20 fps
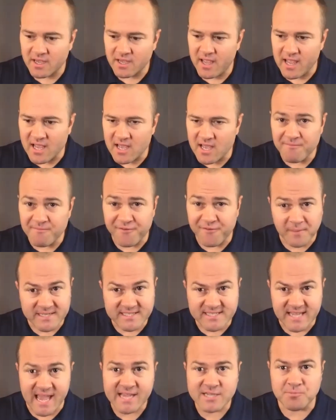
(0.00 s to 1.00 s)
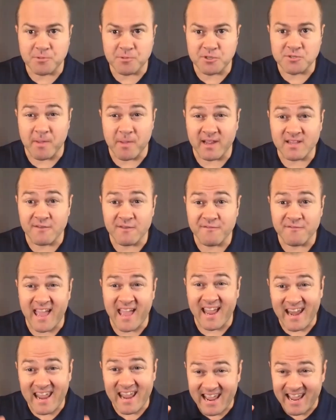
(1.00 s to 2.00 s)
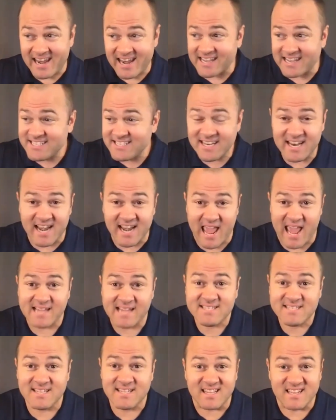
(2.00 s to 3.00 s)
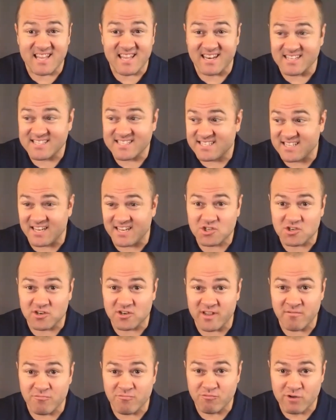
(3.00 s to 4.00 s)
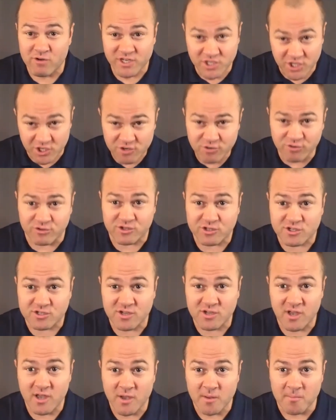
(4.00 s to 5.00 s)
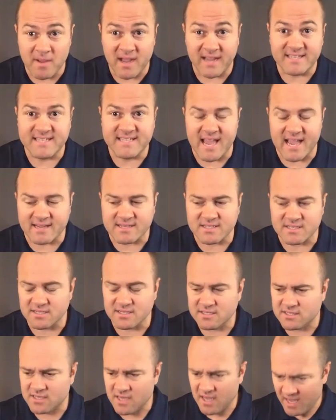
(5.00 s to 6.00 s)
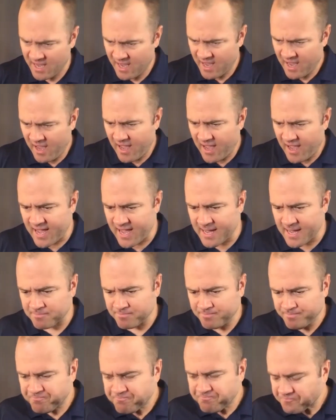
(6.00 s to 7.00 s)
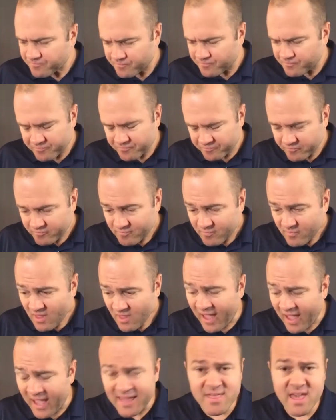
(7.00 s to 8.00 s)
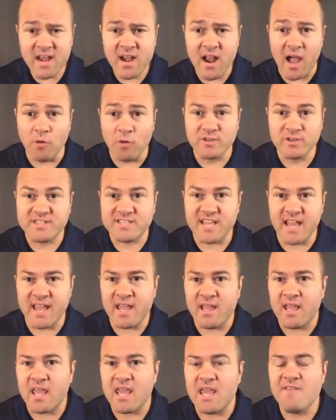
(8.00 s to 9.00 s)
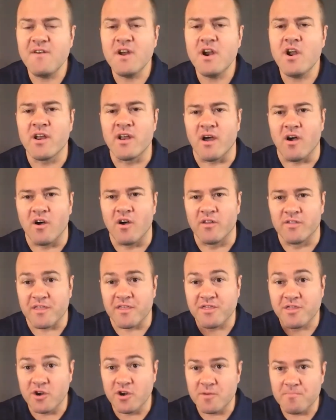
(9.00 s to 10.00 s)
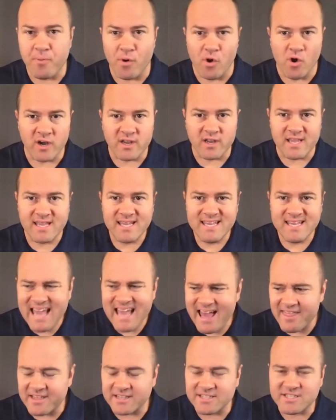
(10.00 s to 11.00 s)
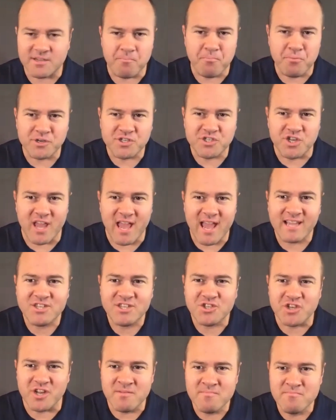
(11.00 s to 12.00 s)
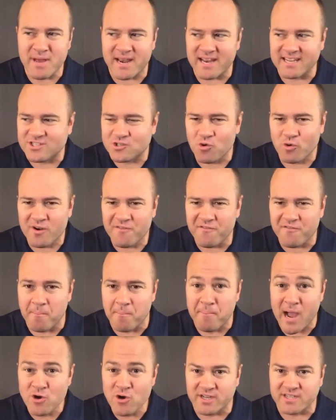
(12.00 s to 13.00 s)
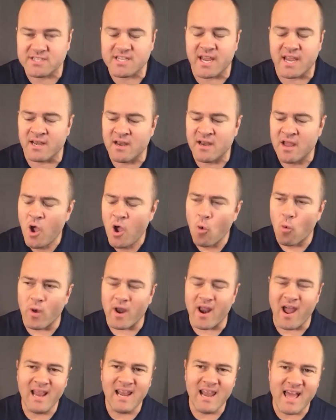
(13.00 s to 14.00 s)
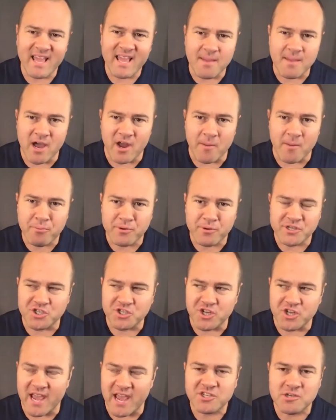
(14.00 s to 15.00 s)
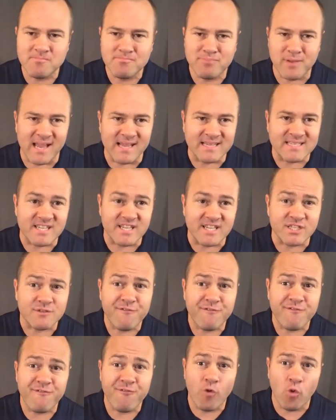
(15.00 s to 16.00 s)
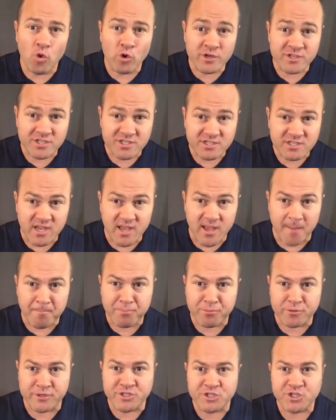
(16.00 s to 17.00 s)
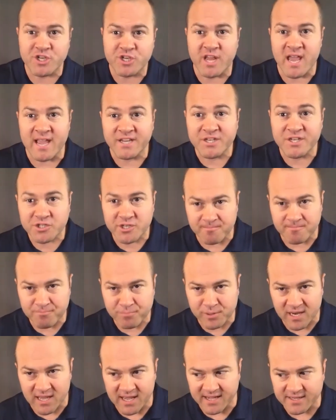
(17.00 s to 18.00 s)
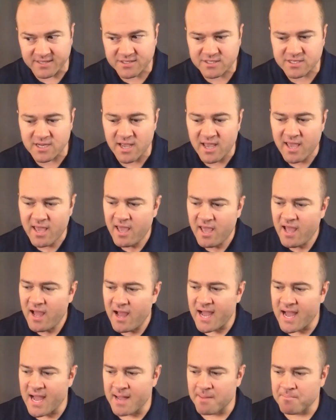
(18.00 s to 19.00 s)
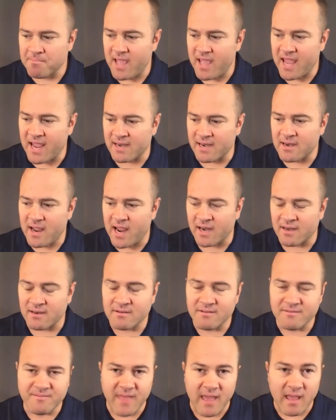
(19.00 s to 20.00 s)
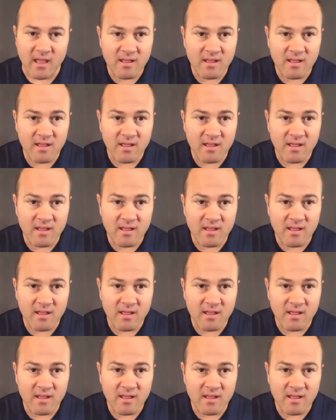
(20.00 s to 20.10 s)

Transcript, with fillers: income from a tax perspective? And, and is it an asset that could essentially reduce my taxes? Um, and then I would say, even on, on the third part, yeah, that's appreciation, but it's sort of a bonus. And what I like about appreciation plays is forced appreciation plays. Um, and, and, and can, can you